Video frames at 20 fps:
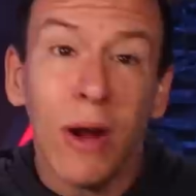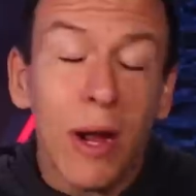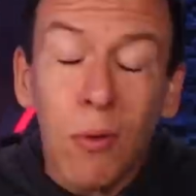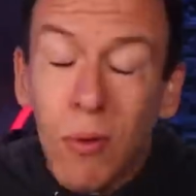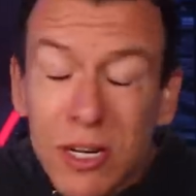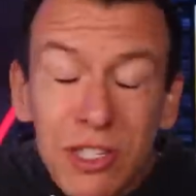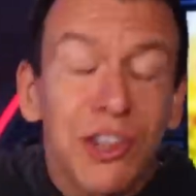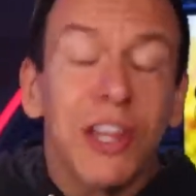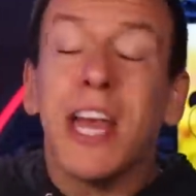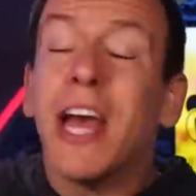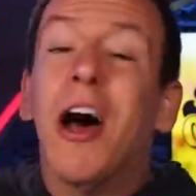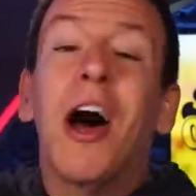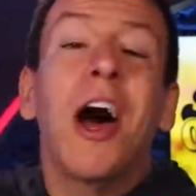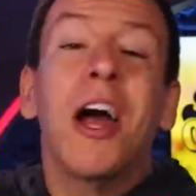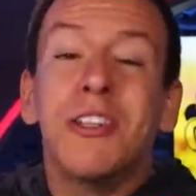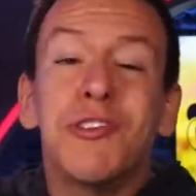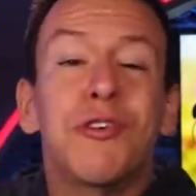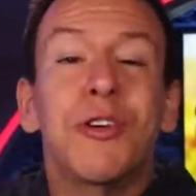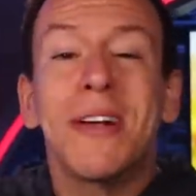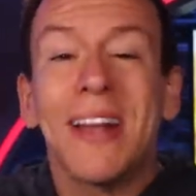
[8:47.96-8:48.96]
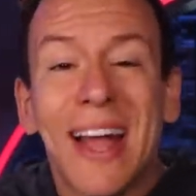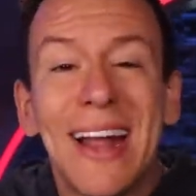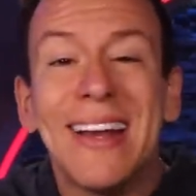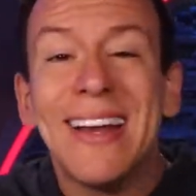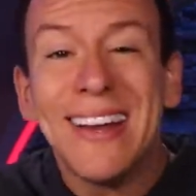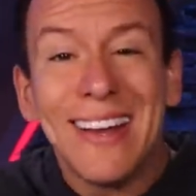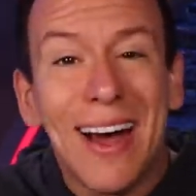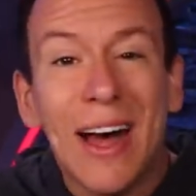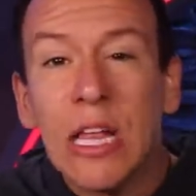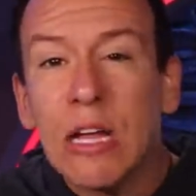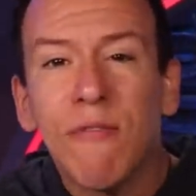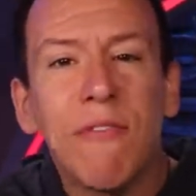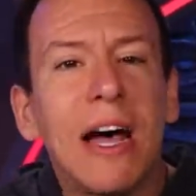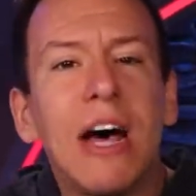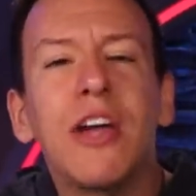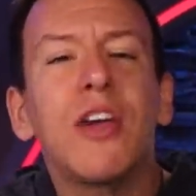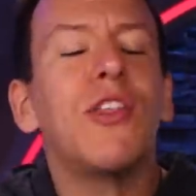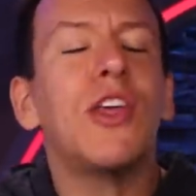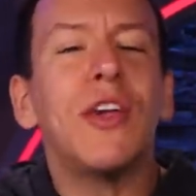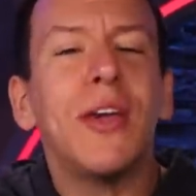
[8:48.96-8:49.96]
Right, originally one hundred ninety dollar
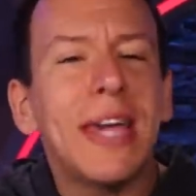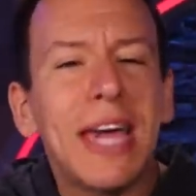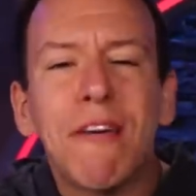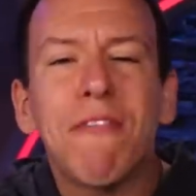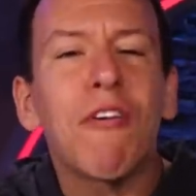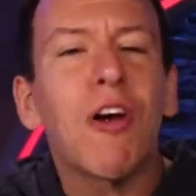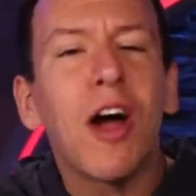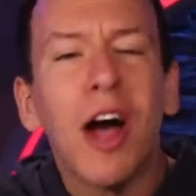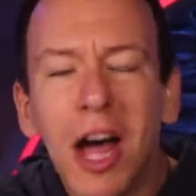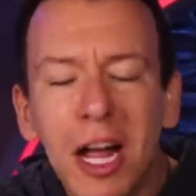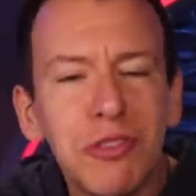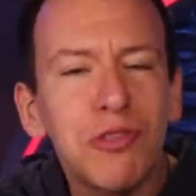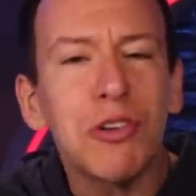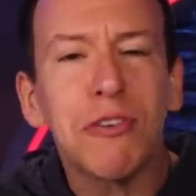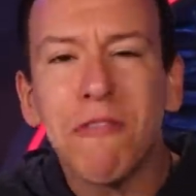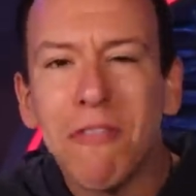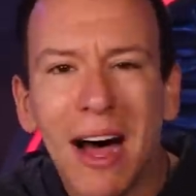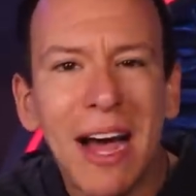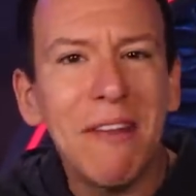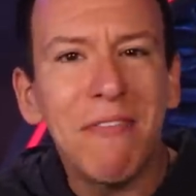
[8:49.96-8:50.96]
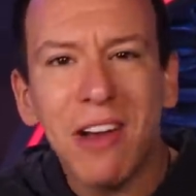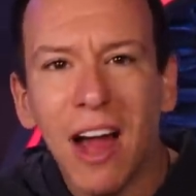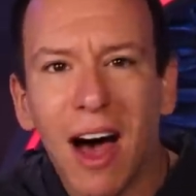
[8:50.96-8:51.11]
value that you can get for one hundred five